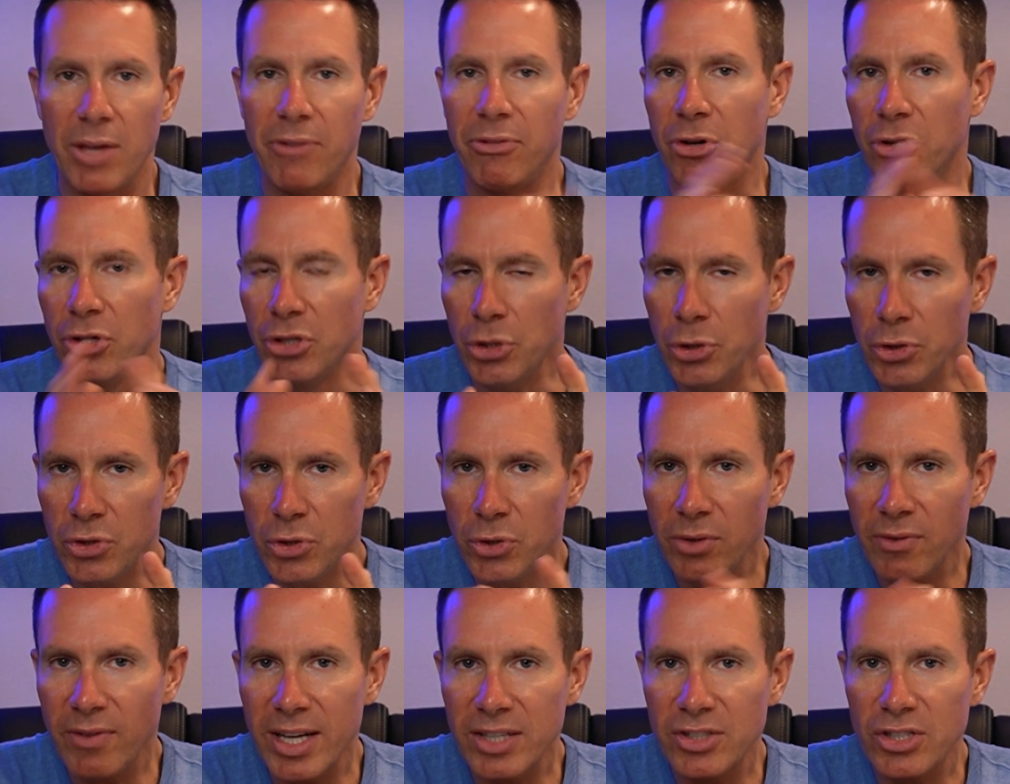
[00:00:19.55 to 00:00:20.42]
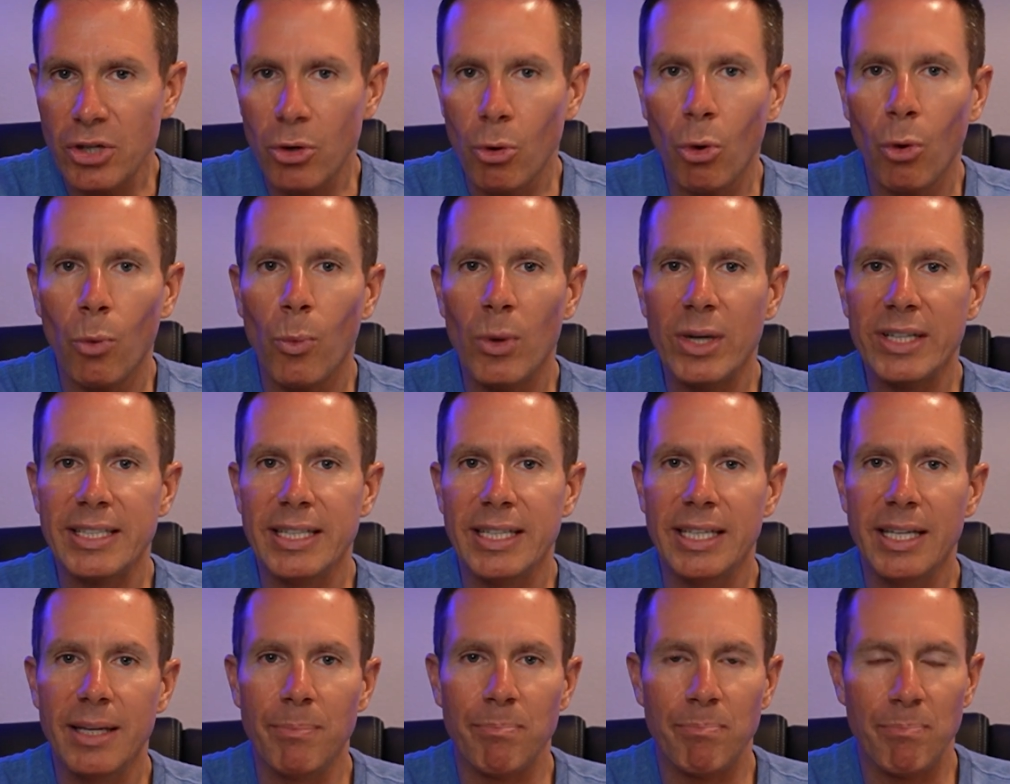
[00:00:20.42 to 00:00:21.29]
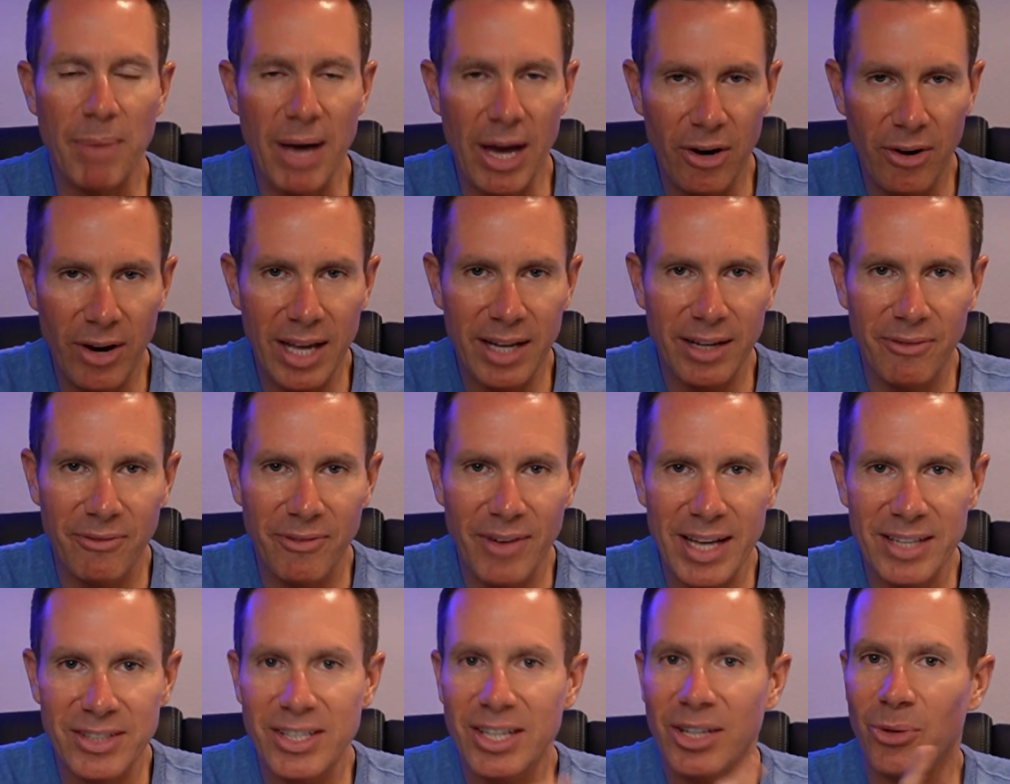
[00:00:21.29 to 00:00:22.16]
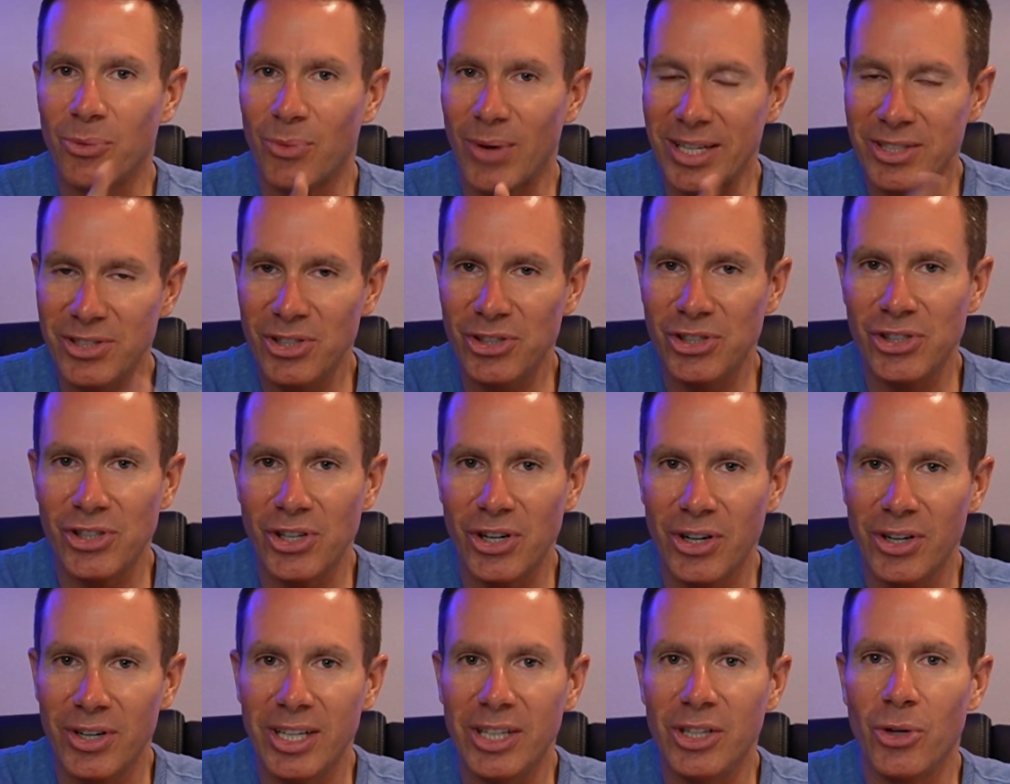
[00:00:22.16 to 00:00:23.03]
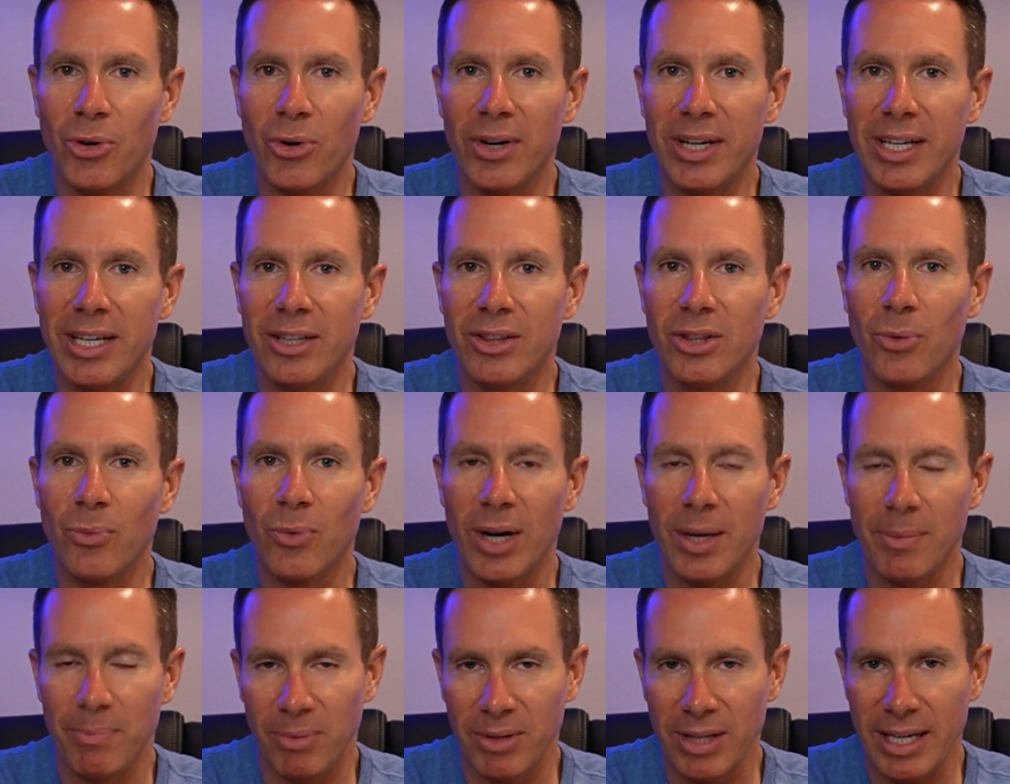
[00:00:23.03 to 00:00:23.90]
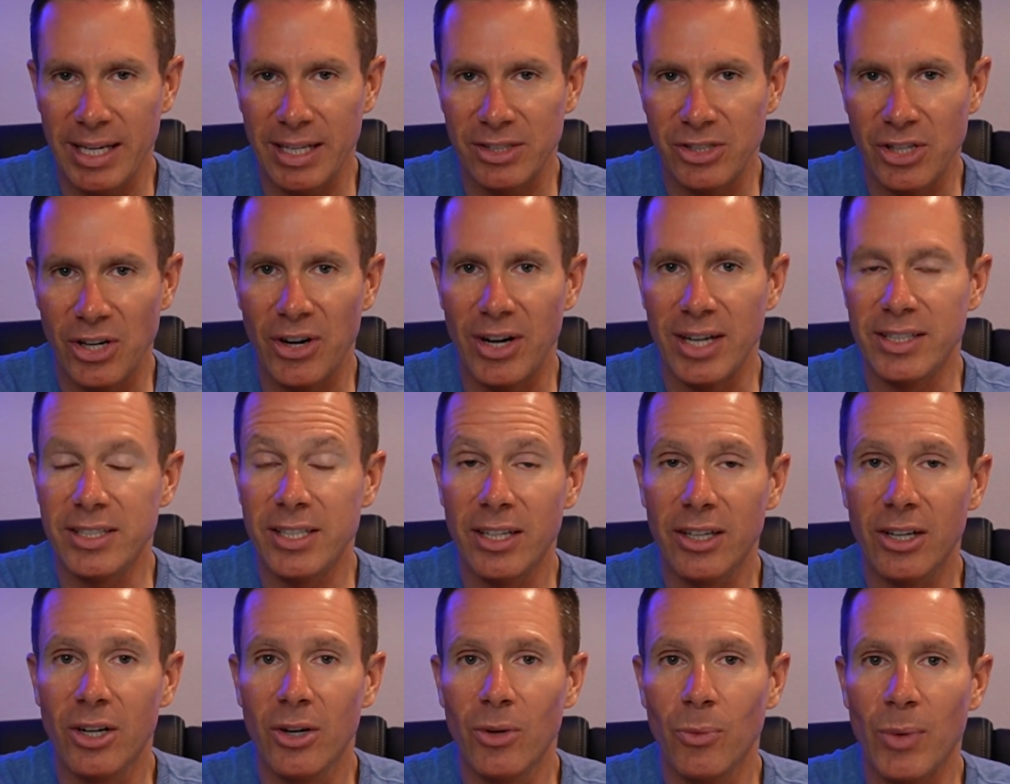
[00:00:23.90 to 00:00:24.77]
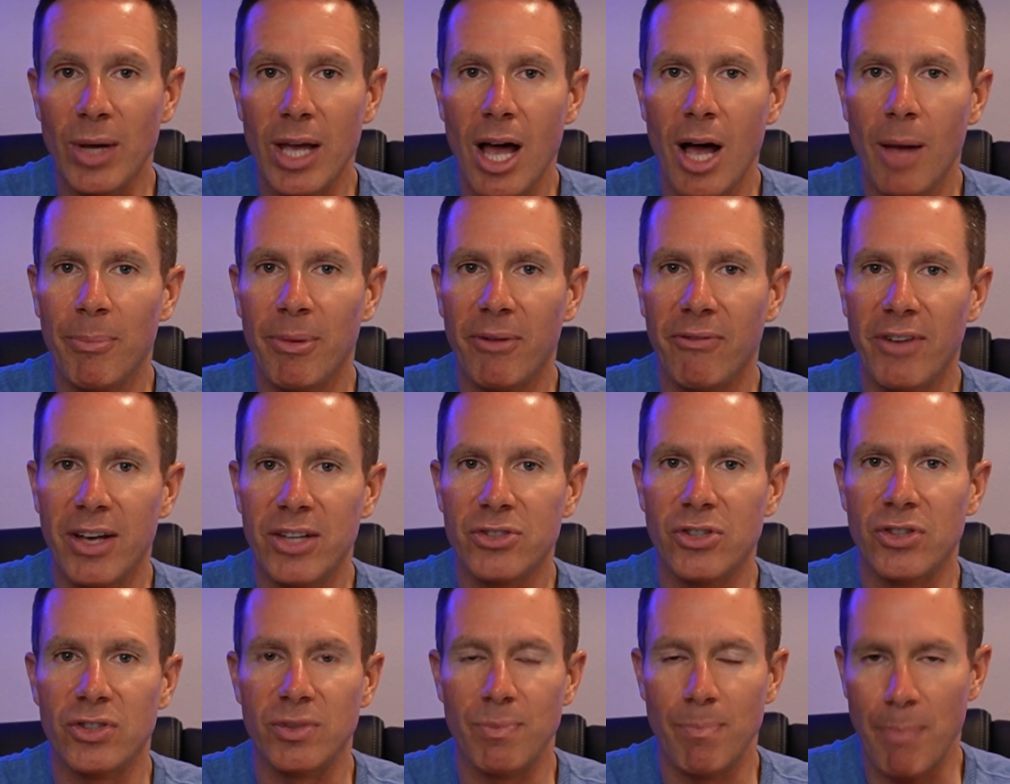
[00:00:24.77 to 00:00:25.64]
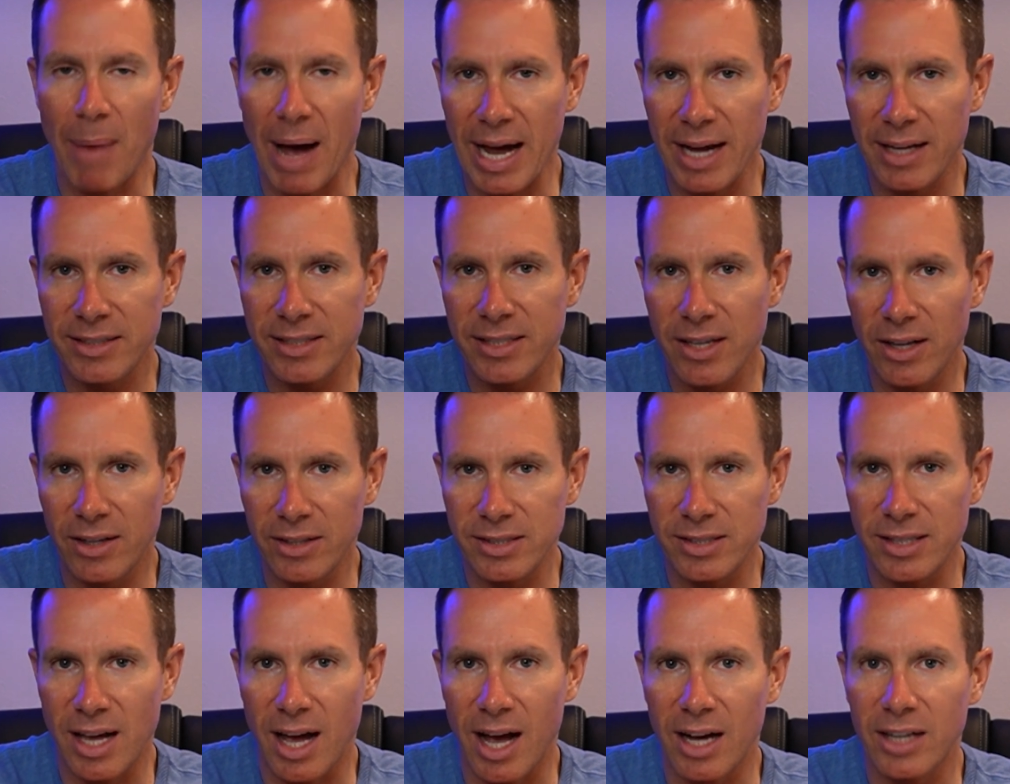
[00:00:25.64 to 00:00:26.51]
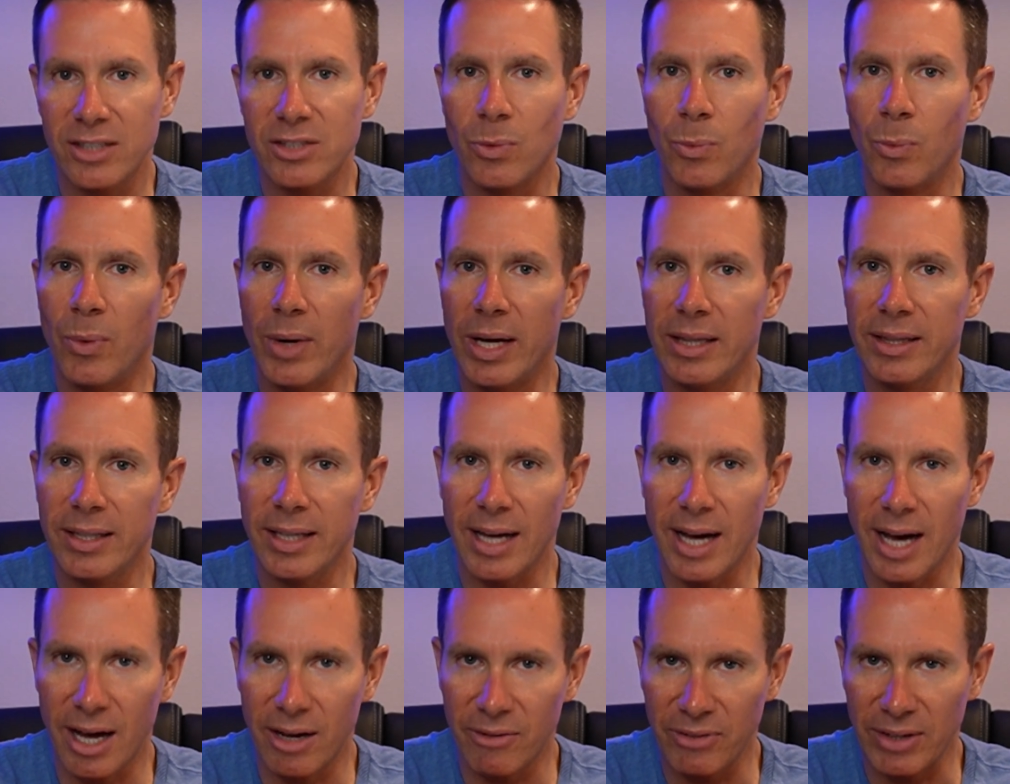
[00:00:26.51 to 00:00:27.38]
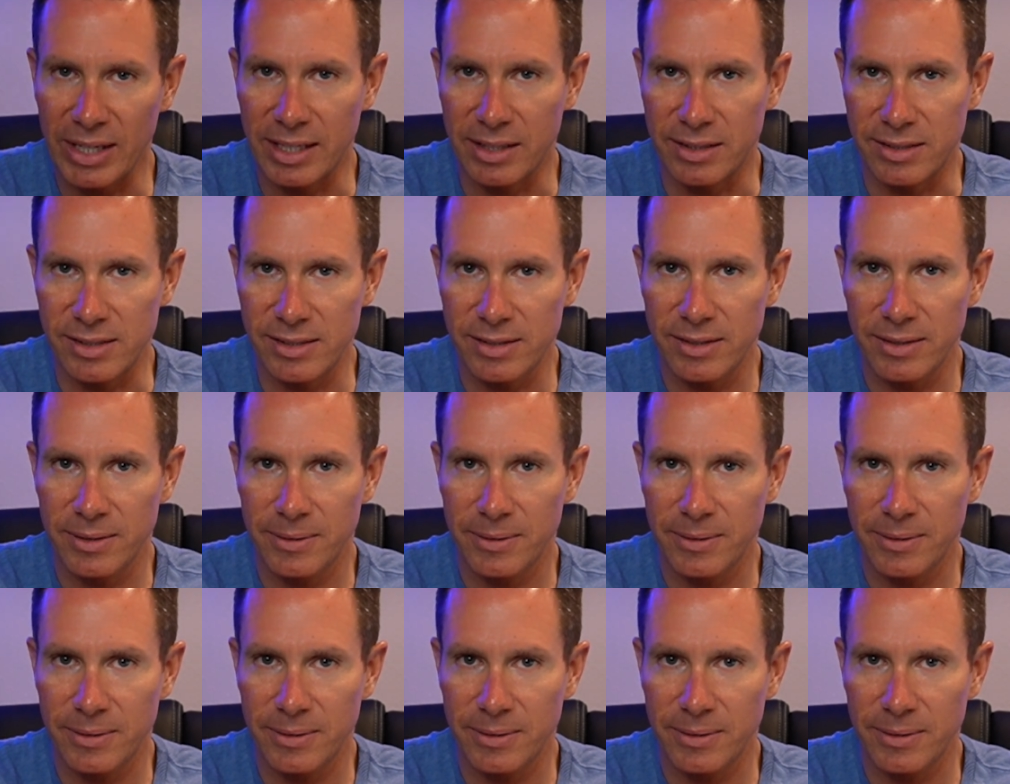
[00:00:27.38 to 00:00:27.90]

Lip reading: If you're new to investing or want to get better at investing, rest assured you're in the right place. Here at Tykr, we help investors buy and sell stocks with confidence.